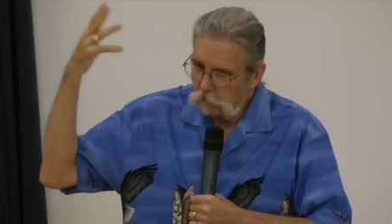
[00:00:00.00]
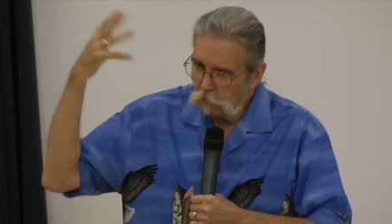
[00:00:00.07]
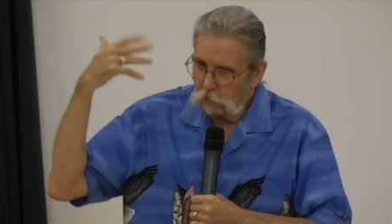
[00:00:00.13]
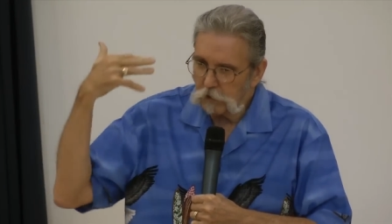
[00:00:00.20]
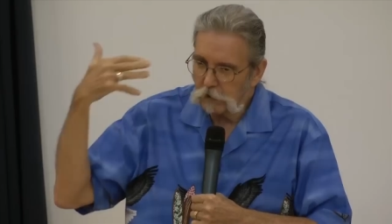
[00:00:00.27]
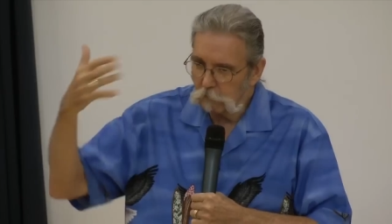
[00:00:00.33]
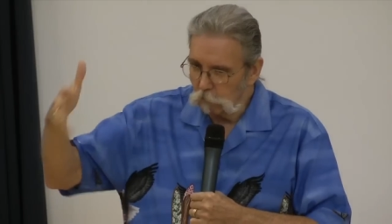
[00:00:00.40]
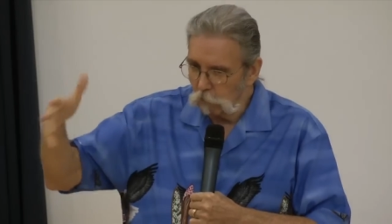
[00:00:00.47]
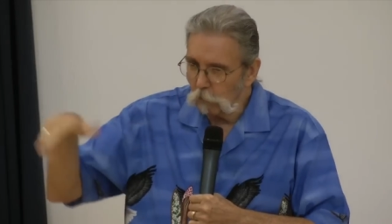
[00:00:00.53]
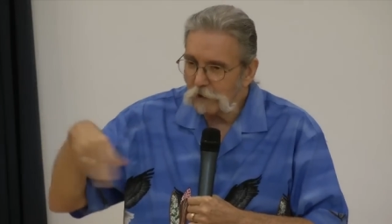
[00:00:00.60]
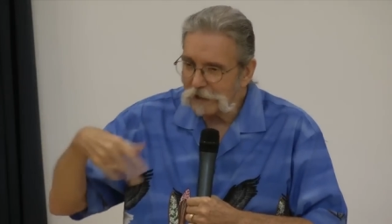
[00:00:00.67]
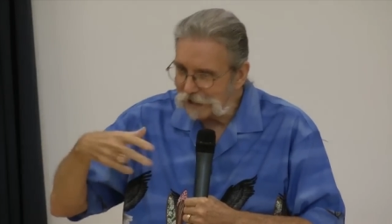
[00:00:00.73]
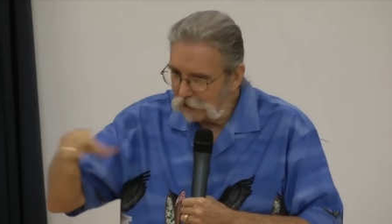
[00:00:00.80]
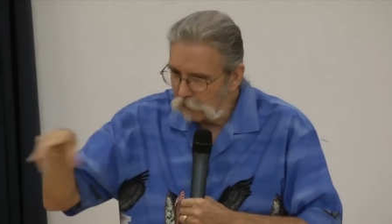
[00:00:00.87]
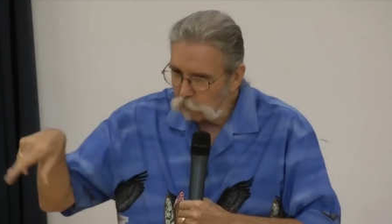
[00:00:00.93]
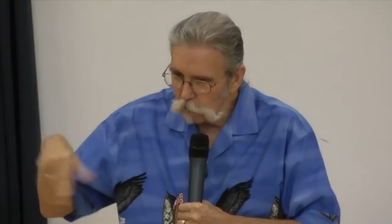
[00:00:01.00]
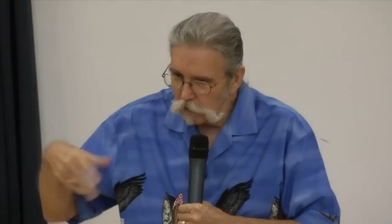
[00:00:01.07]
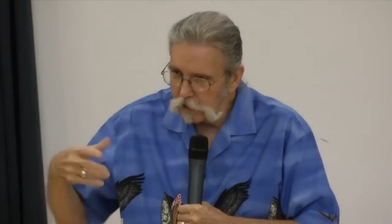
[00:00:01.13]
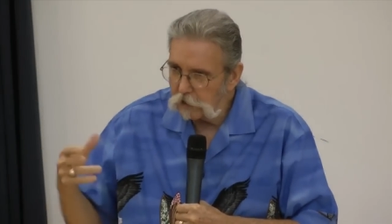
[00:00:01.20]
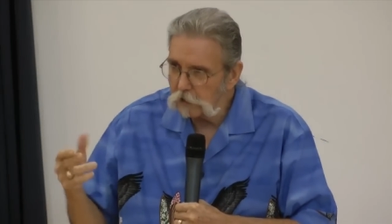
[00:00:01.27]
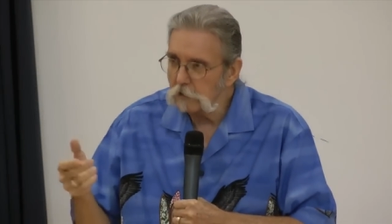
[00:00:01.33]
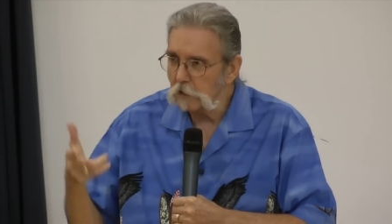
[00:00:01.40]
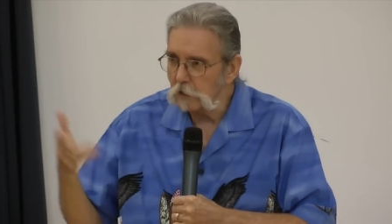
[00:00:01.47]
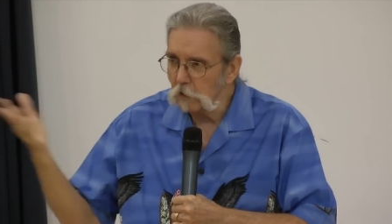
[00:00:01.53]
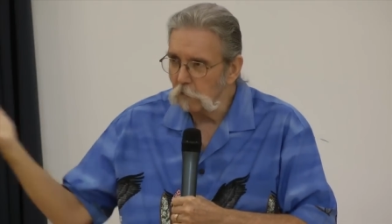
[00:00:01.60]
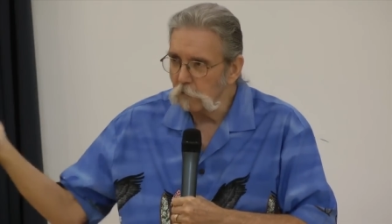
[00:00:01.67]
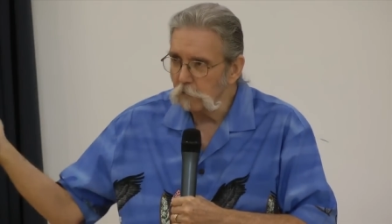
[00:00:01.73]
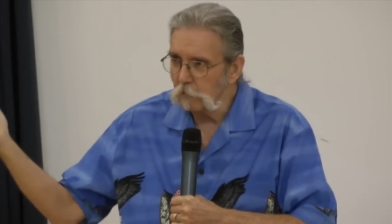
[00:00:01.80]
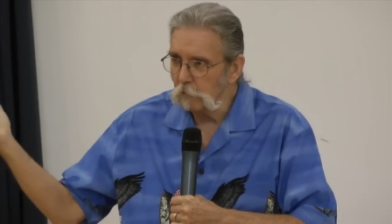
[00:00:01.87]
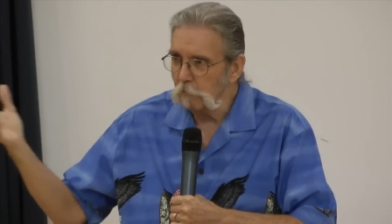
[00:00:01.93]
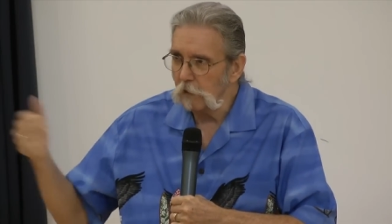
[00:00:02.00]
we were getting ready to go for